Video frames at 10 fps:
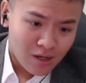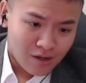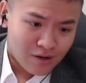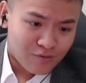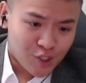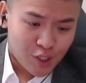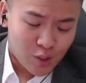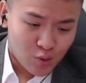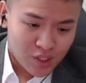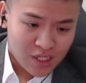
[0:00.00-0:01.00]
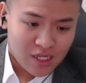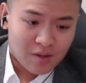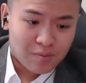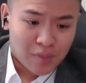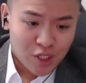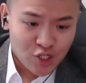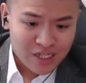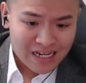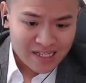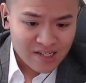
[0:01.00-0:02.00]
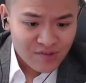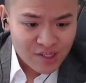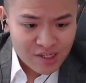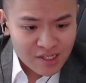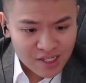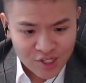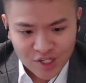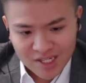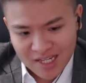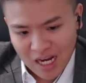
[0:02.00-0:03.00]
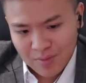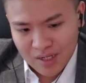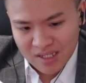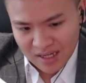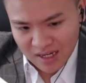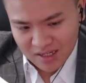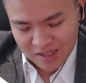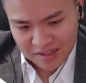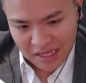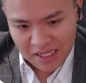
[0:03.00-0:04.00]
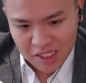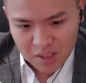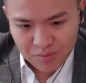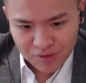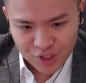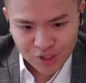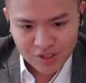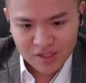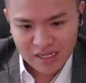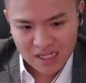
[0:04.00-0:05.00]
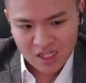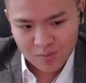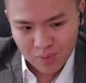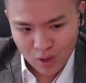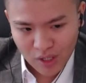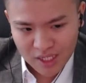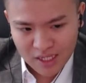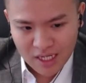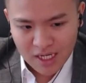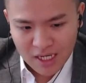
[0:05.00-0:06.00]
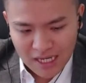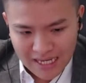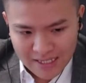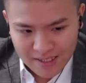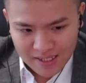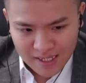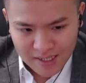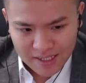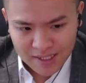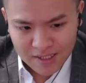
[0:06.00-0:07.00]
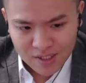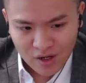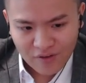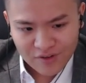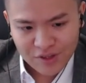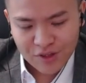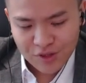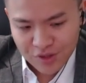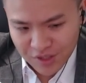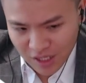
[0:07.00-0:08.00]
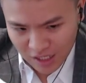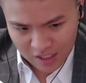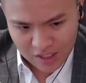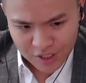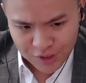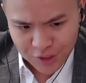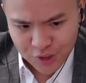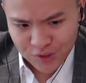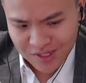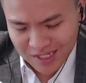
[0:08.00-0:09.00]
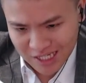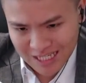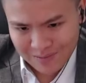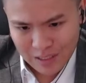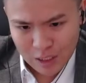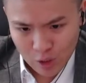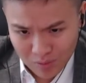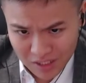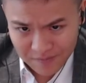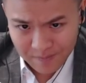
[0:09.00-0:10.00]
which includes malicious activities such as cyber attacks, data breaches that exploit interconnectedness of a digital system globally.